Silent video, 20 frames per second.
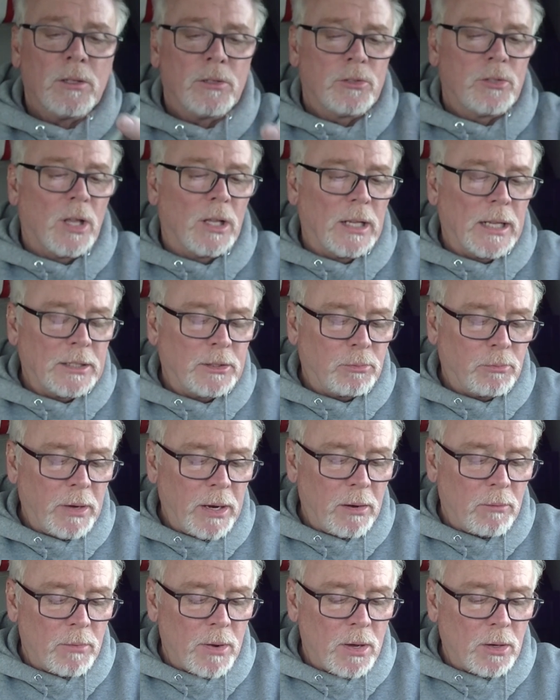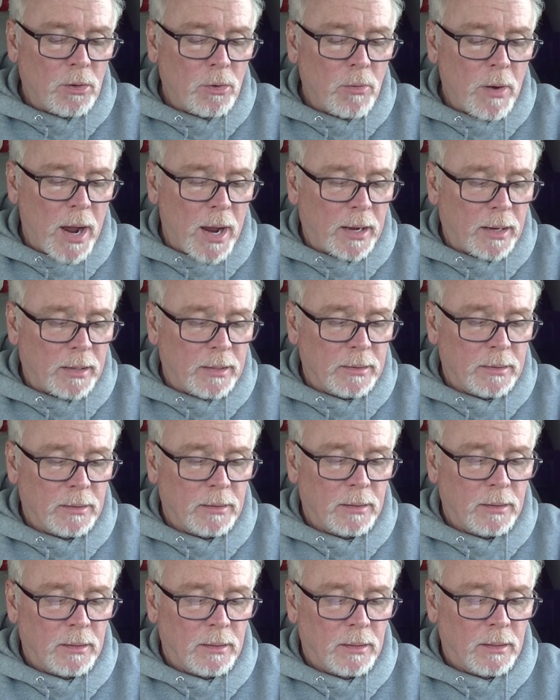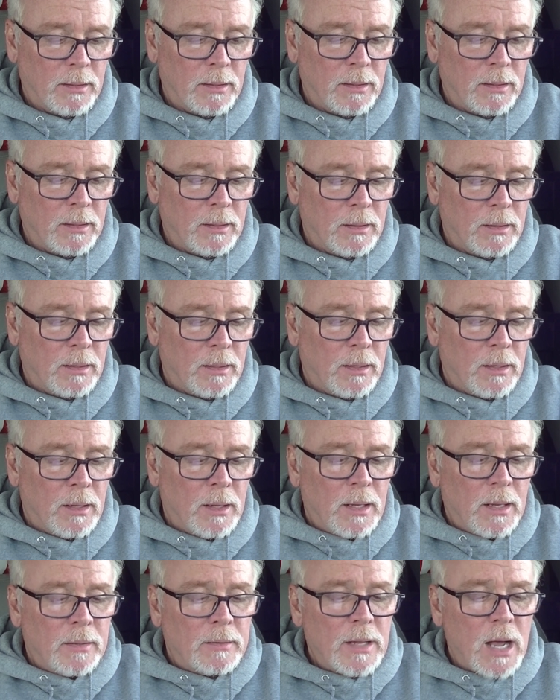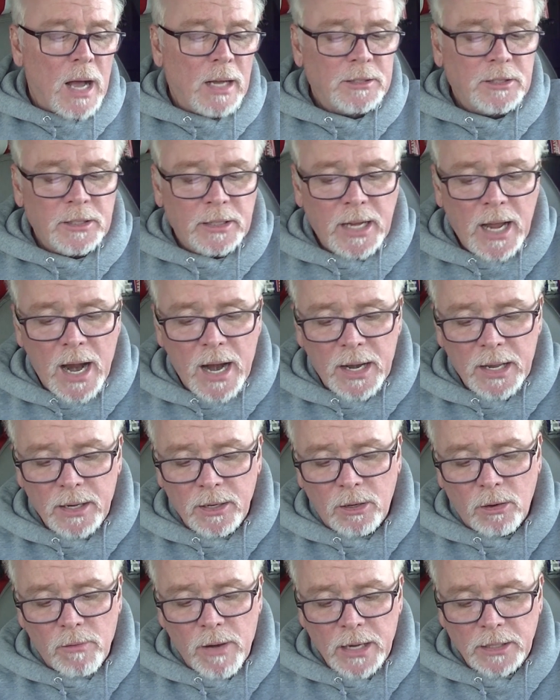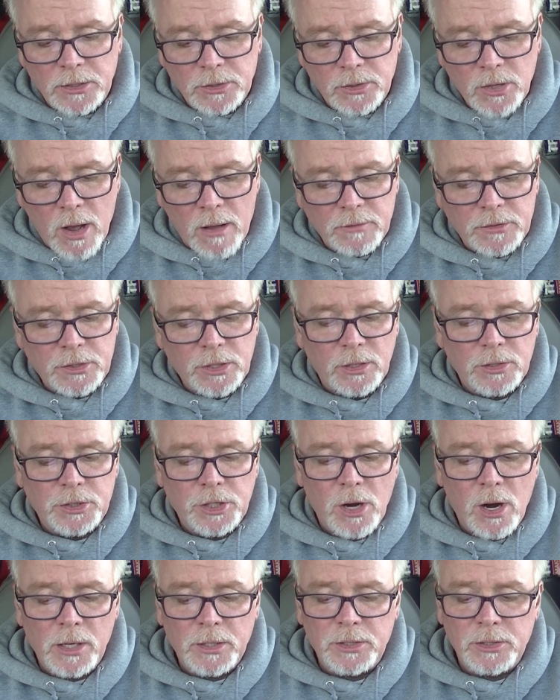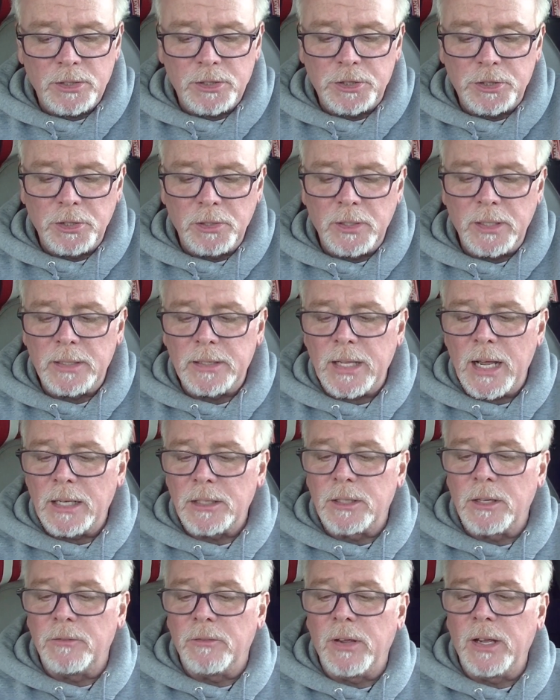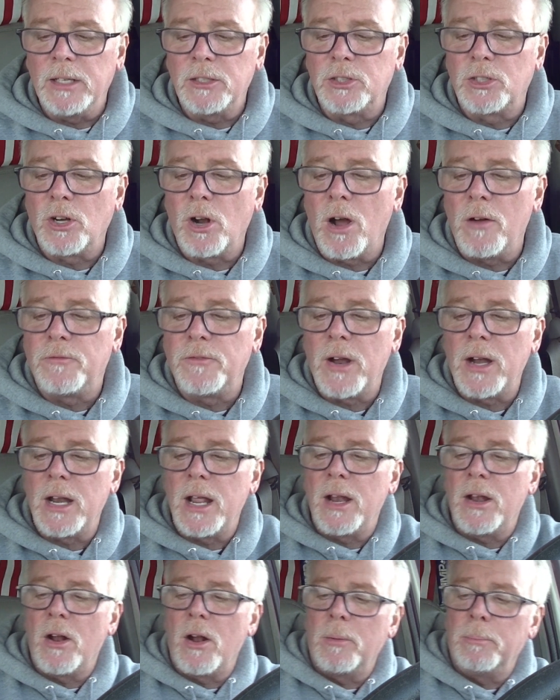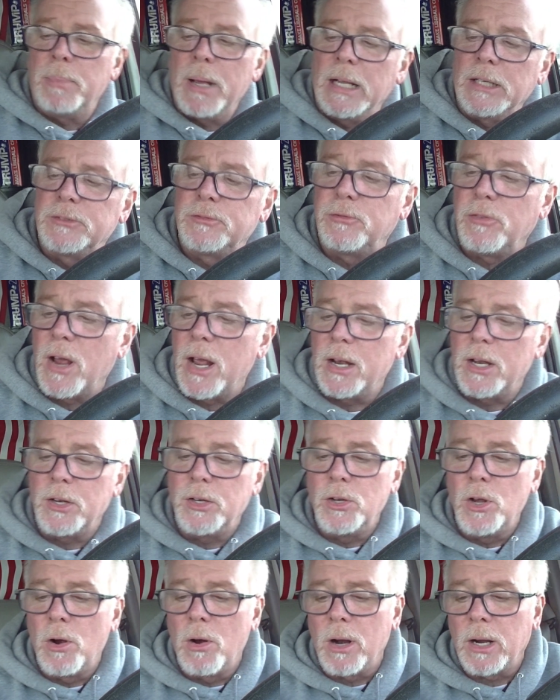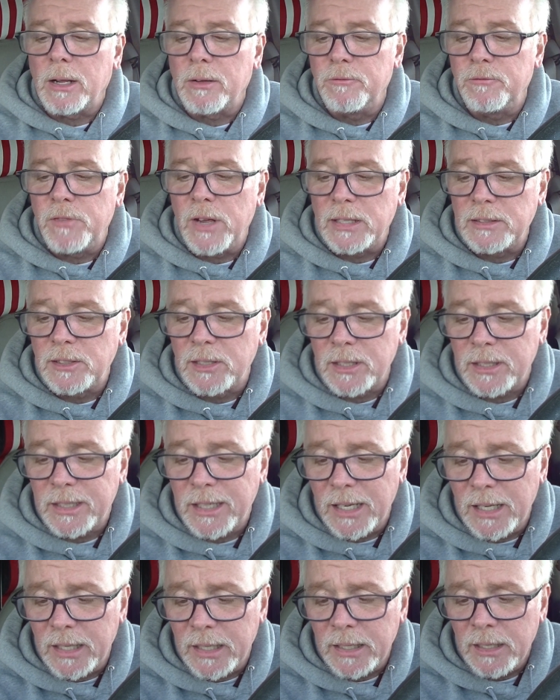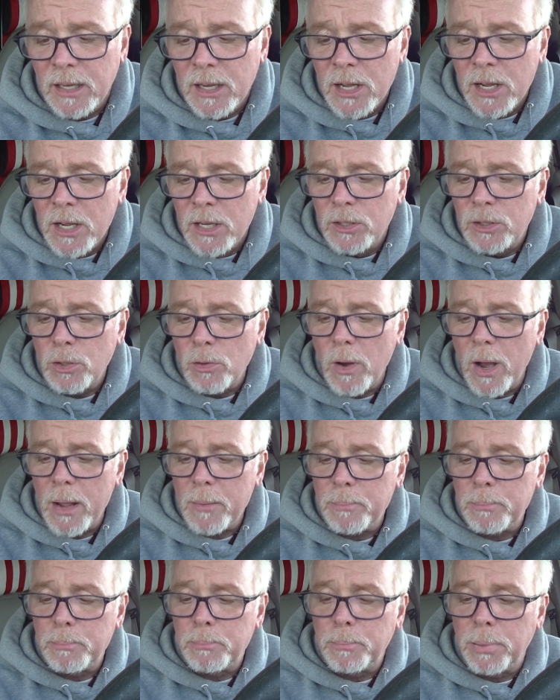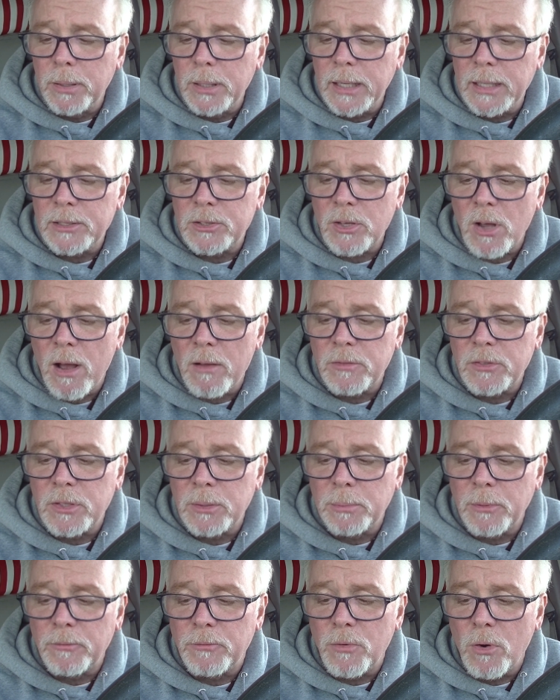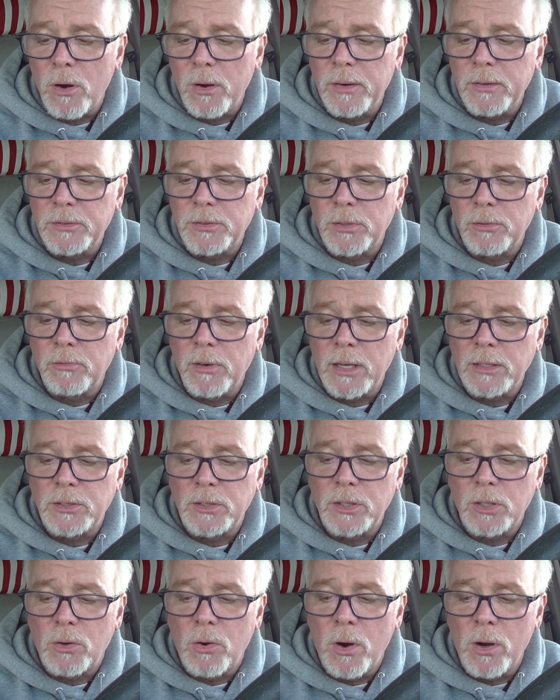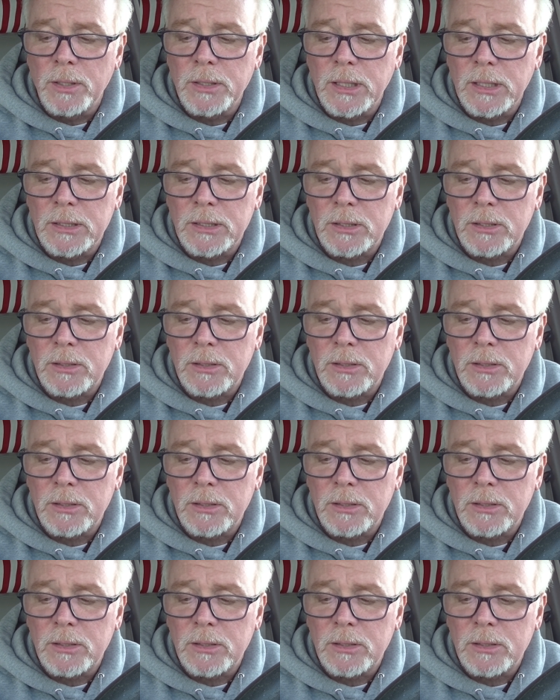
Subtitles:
So let's read it real quick. The Hudson County Corrections officer charged in the shooting deaths of his girlfriend and her best friend in Newark confessed the killing to a police officer before he was arrested, according to